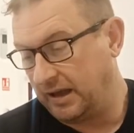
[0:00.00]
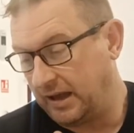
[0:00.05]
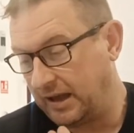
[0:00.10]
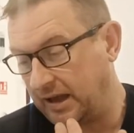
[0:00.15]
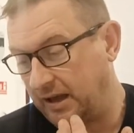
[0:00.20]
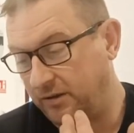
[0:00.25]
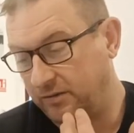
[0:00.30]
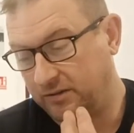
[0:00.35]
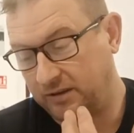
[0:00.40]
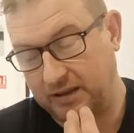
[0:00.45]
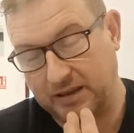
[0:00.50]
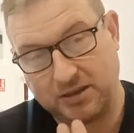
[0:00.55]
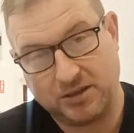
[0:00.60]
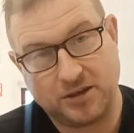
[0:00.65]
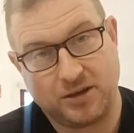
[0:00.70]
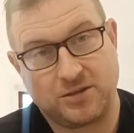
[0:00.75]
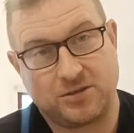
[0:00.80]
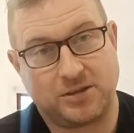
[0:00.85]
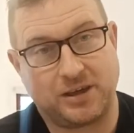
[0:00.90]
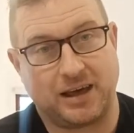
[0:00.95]
how do they
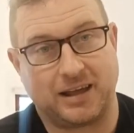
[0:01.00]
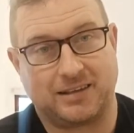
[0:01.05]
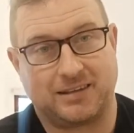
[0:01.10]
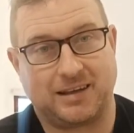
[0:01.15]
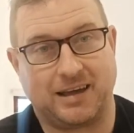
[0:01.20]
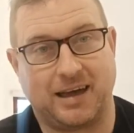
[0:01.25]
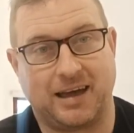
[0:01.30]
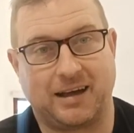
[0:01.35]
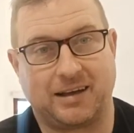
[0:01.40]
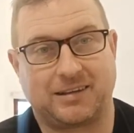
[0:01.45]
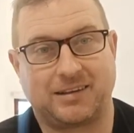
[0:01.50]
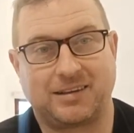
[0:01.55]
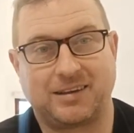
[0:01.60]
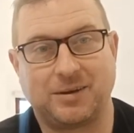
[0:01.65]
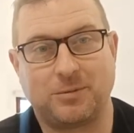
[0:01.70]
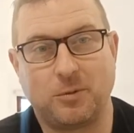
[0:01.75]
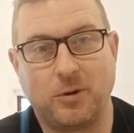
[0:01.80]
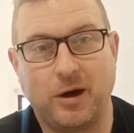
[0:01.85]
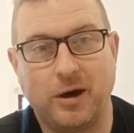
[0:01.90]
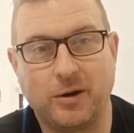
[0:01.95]
judge that
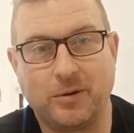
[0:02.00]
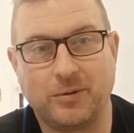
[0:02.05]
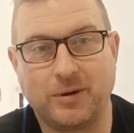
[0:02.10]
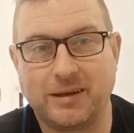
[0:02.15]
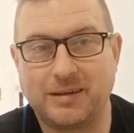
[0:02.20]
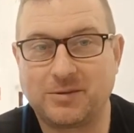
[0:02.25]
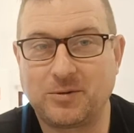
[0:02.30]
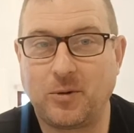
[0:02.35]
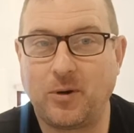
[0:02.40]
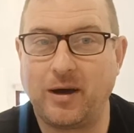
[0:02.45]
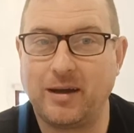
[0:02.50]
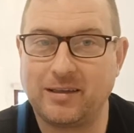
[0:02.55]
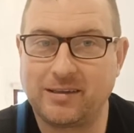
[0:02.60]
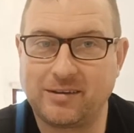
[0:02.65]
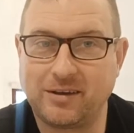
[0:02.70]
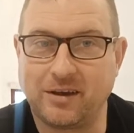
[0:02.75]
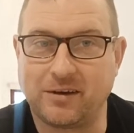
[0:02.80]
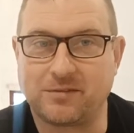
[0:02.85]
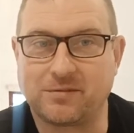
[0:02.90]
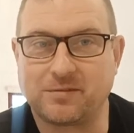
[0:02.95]
tax? Well, it's quite
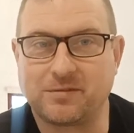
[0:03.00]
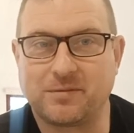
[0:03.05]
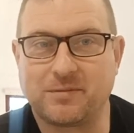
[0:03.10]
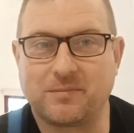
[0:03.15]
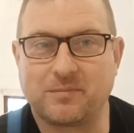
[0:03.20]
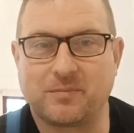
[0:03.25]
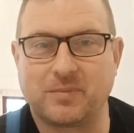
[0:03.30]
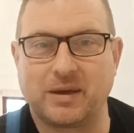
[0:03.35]
tough,